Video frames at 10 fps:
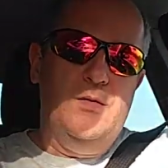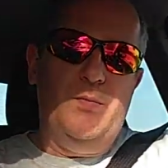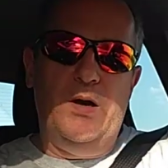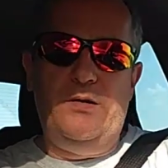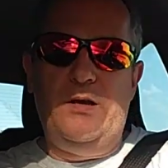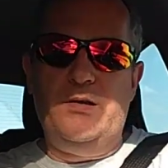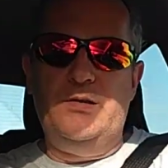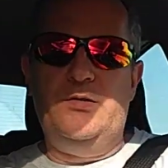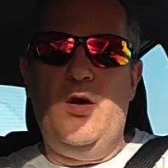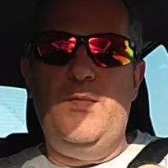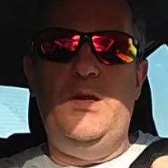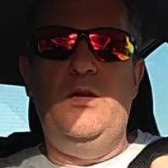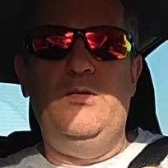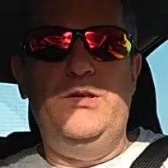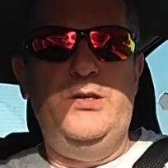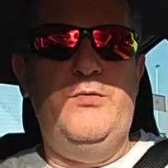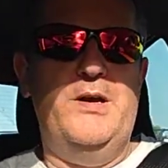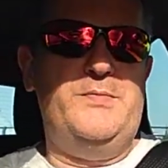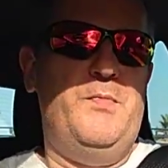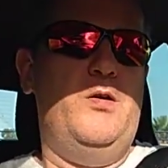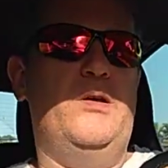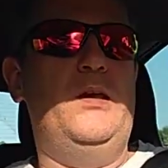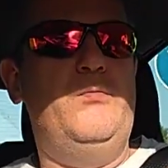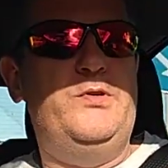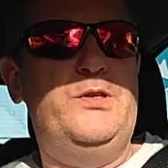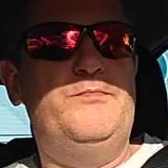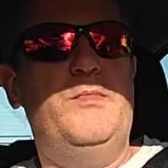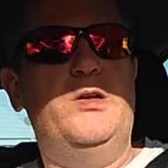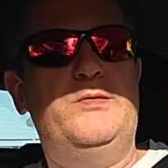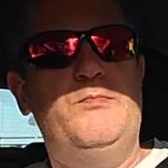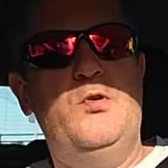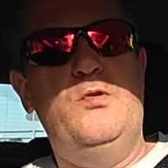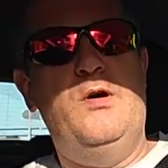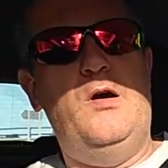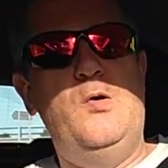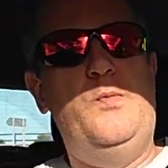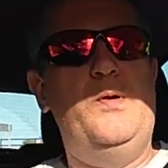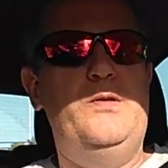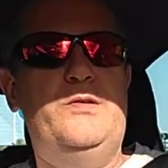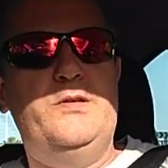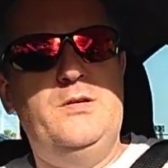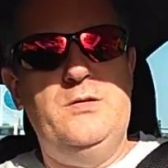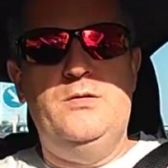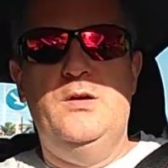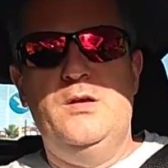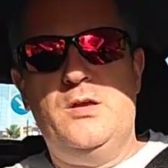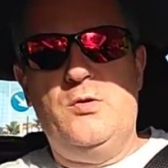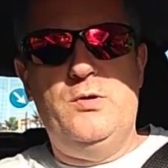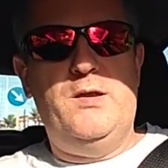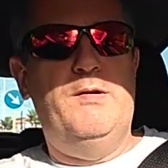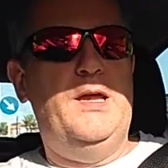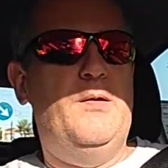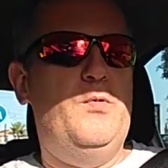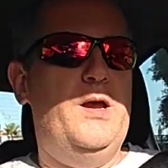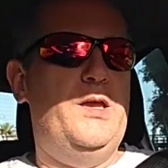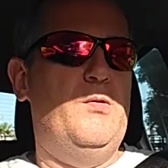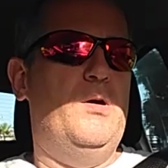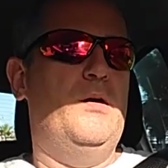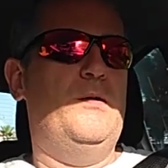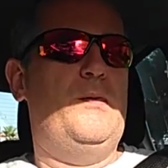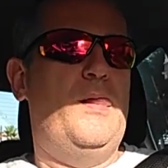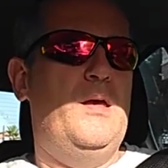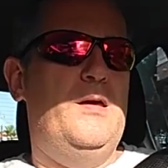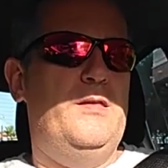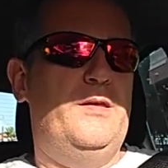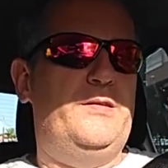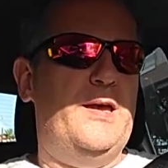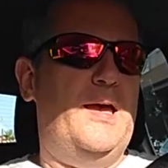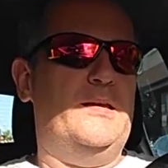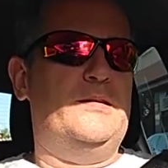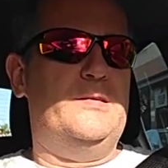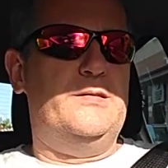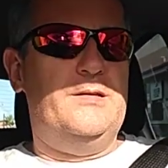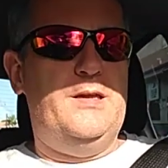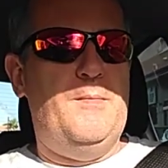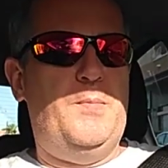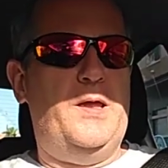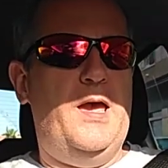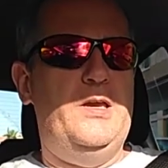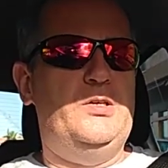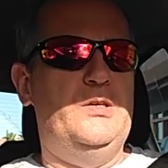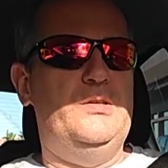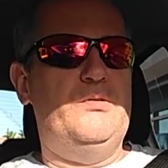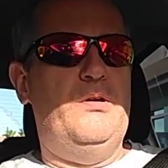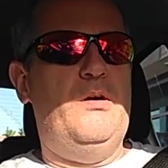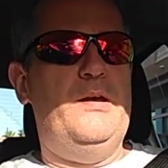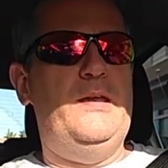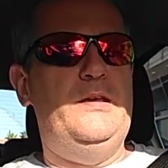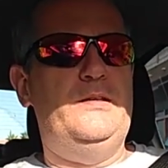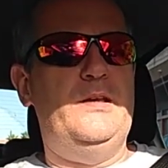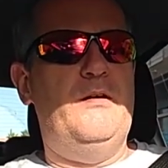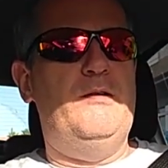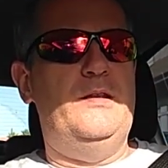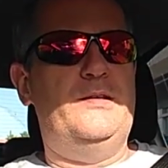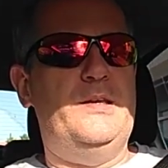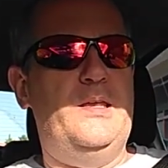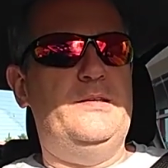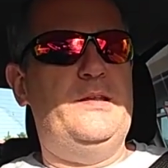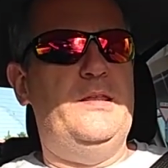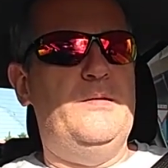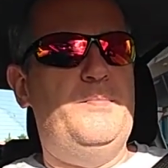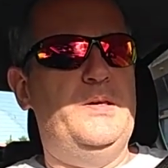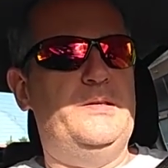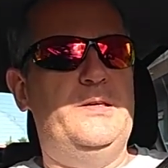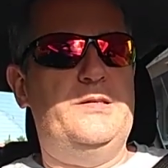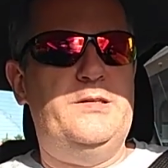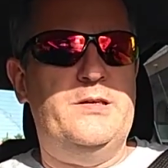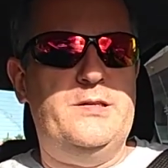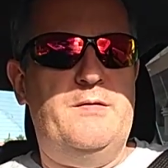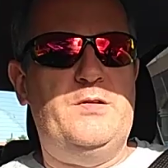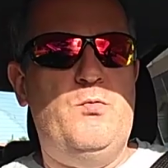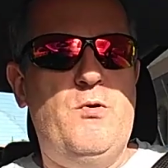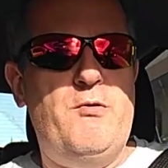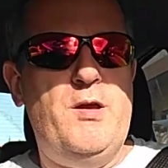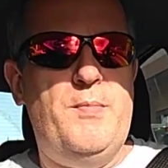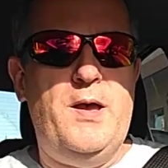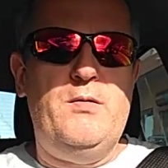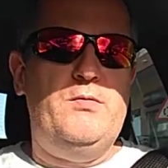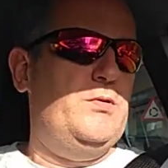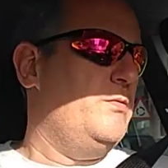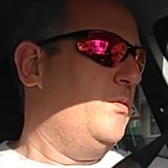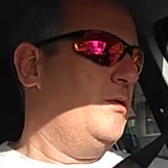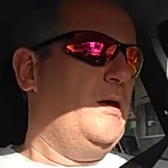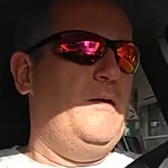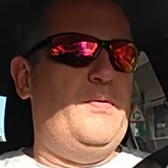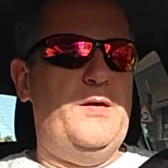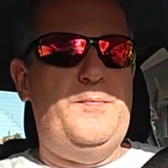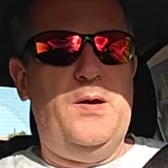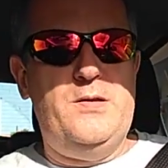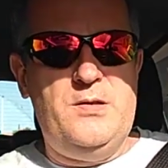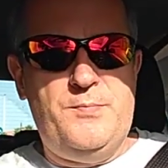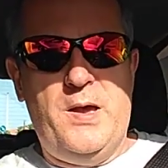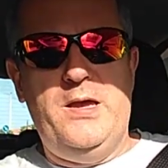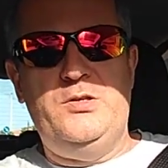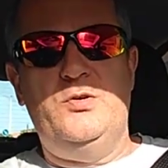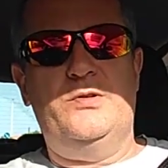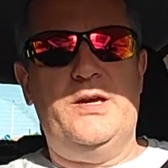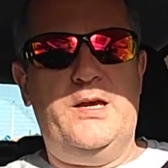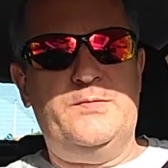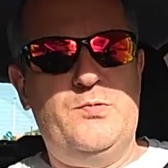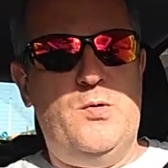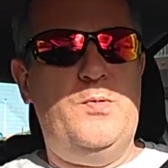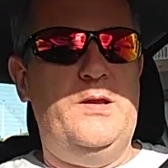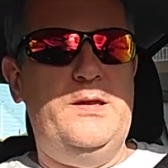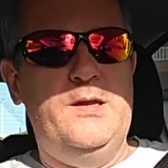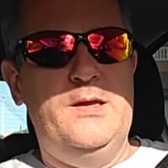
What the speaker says: But it doesn't stop me using the US market, which is much more open to, couldn't give a damn where you are. The tax implications are a lot easier in the sense that the business doesn't have to worry about if they paid your tax properly.